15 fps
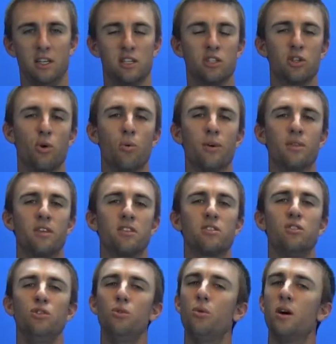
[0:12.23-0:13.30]
So with this
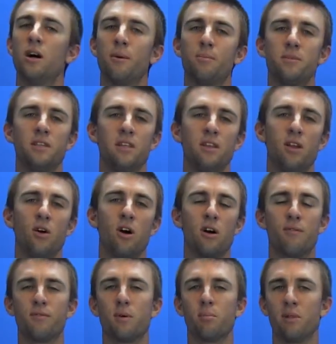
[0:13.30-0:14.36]
new update
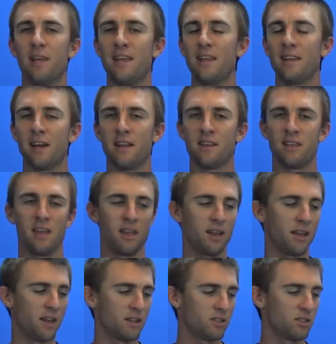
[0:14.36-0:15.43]
of the Blade
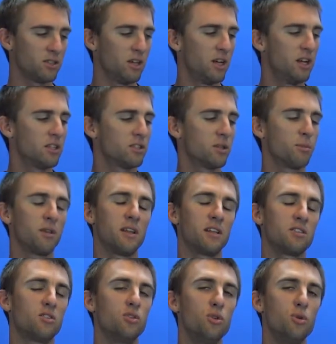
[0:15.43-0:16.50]
ninety-eight S, something
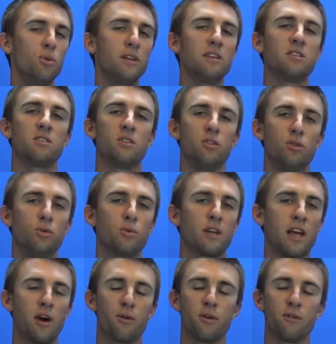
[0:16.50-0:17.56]
that's new is the new
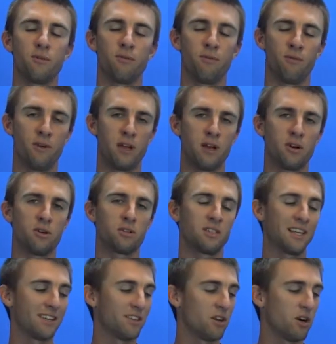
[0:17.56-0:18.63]
Countervail
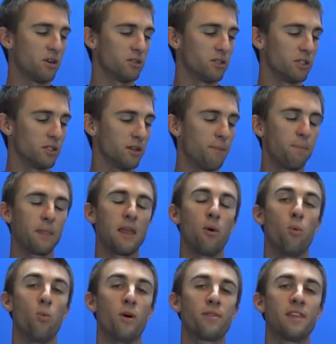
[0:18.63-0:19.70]
technology.
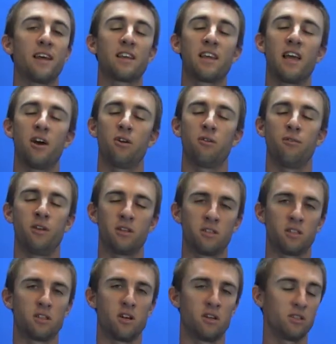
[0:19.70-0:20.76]
And what that Countervail
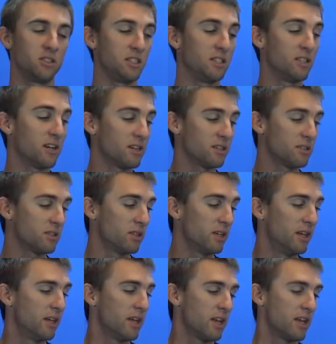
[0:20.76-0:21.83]
technology does
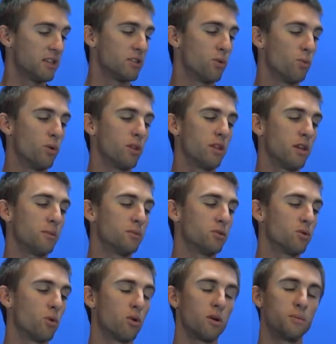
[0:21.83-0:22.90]
is it really
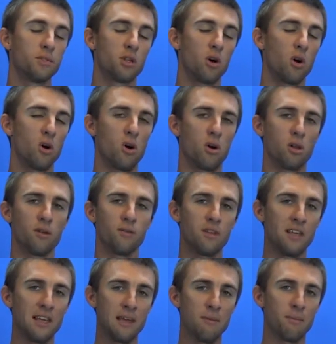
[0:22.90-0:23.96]
absorbs all of
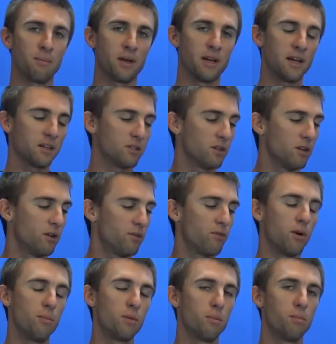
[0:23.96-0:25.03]
the impact
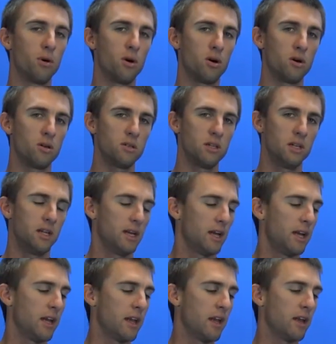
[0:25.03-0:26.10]
from the ball
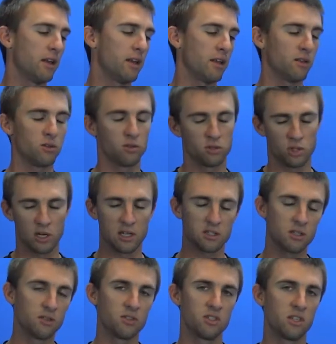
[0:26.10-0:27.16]
and it
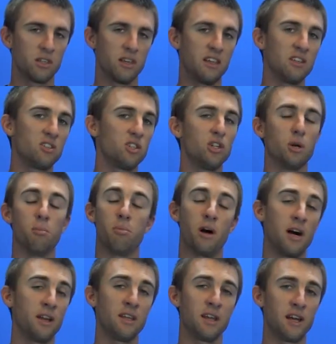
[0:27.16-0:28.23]
transfers it into your
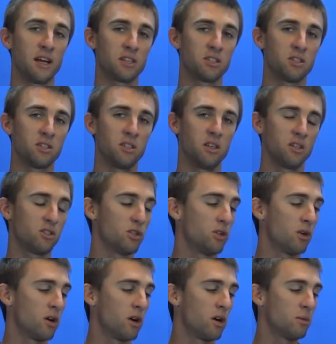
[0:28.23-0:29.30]
body, actually, into
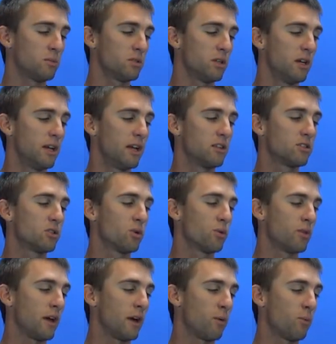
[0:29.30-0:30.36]
your arms, and so
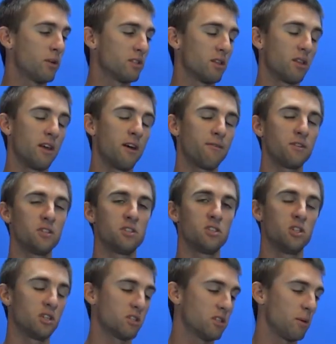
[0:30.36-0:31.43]
that what's left is
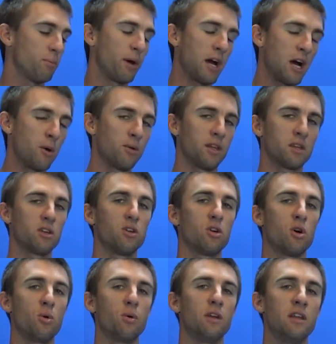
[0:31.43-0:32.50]
just the power that can
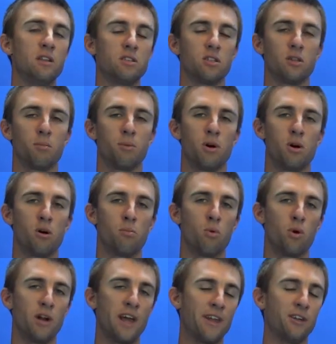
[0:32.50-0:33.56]
go into the ball,
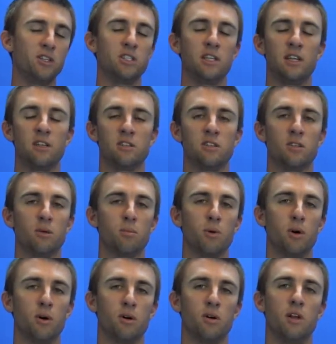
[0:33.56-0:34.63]
more energy into the
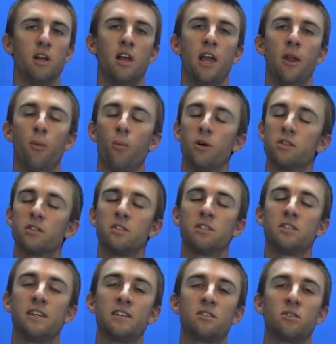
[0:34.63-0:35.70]
ball. And Wilson
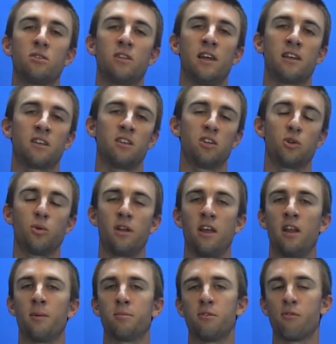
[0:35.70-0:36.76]
says that can
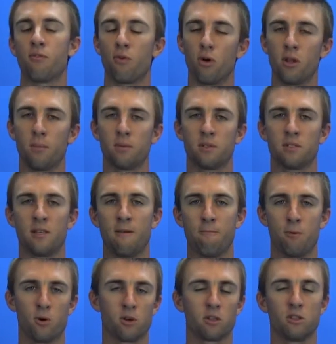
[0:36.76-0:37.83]
create up to forty percent
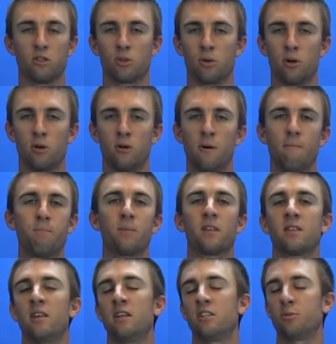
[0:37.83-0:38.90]
more control
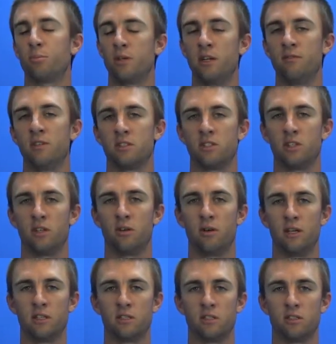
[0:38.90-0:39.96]
than its previous
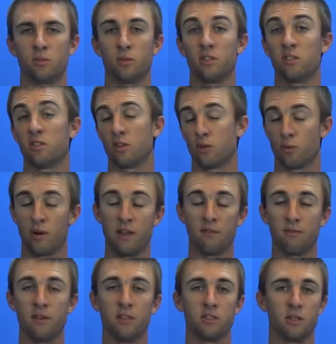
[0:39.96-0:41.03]
generations, which is a great
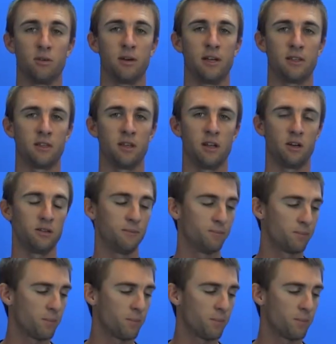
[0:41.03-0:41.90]
feature right there.